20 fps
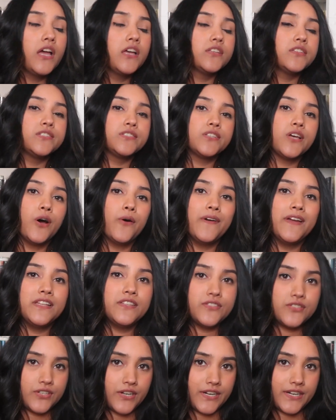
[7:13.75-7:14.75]
So
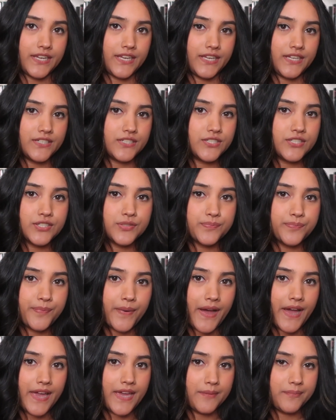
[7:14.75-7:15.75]
it's Dark Age
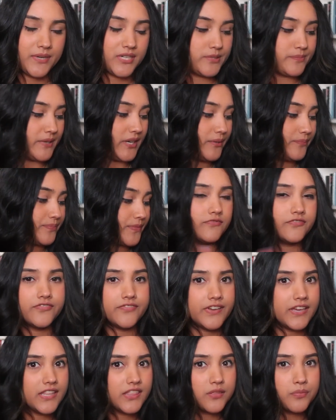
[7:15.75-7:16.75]
by Pierce Brown.
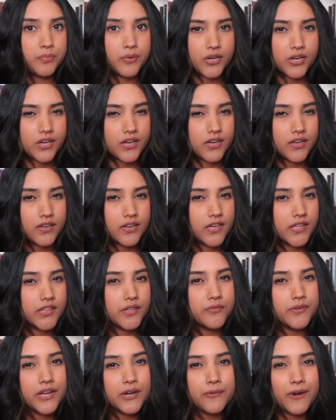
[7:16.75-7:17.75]
5th book in
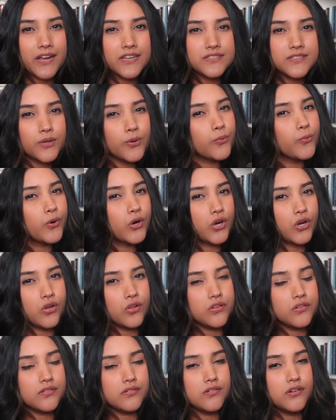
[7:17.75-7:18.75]
the Red Rising
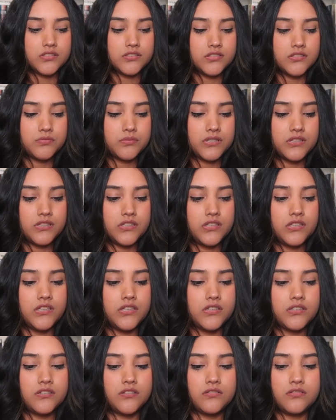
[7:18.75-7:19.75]
world. This is what
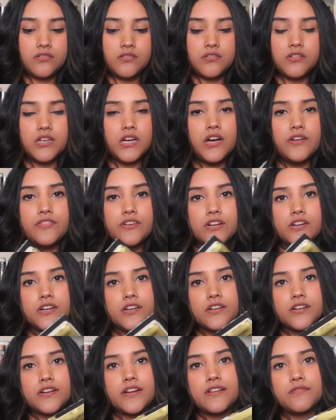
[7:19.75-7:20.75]
the
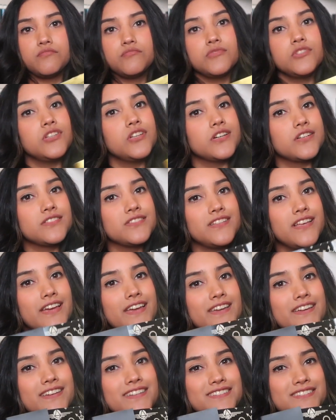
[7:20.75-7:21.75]
cover looks
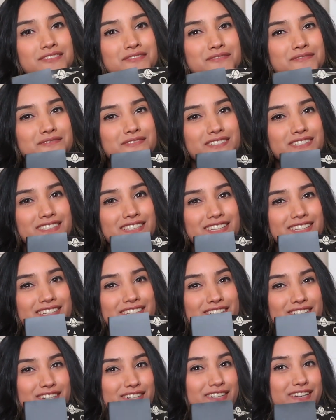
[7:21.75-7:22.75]
like. It's a really
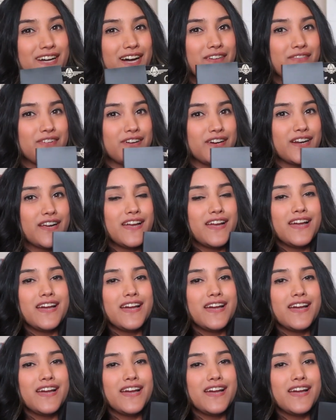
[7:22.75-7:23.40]
good cover.